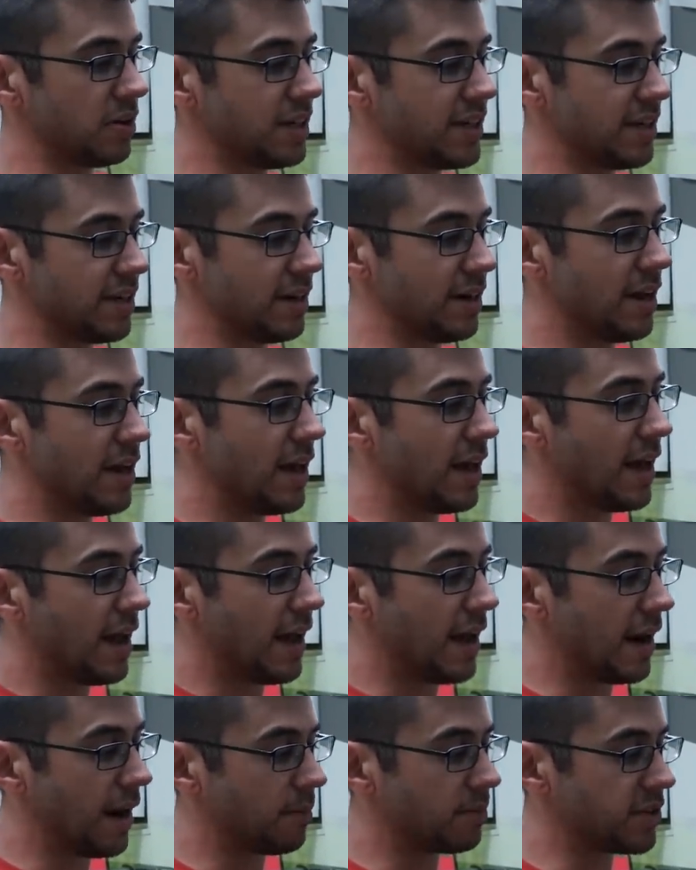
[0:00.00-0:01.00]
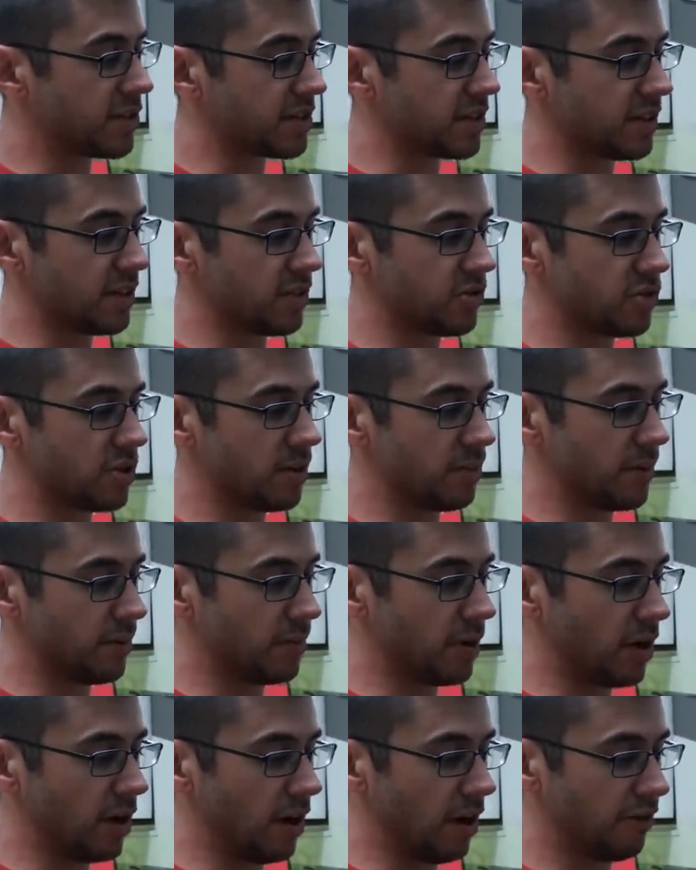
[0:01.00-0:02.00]
needed, and I'm just going to trim
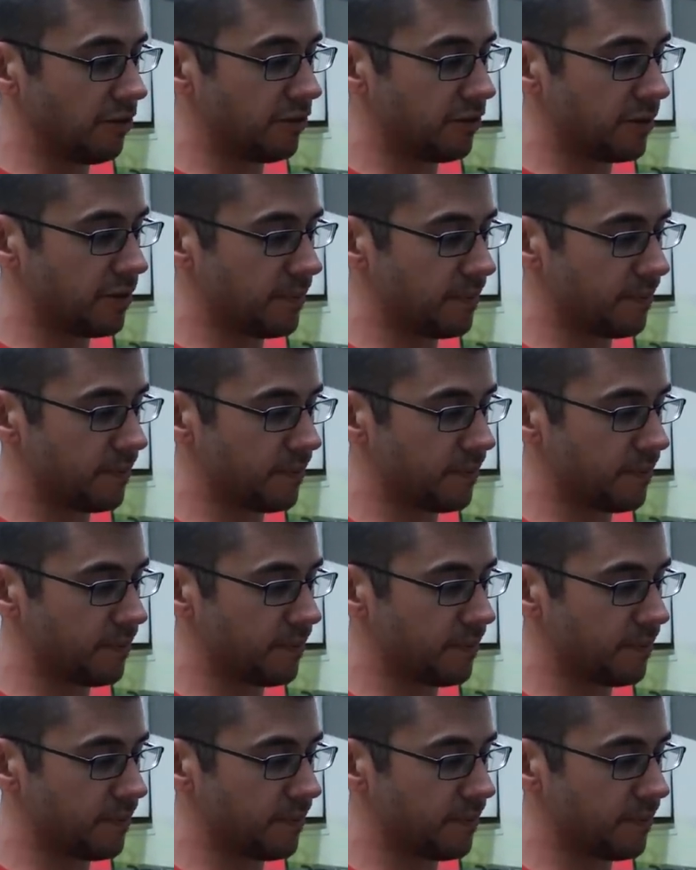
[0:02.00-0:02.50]
them off.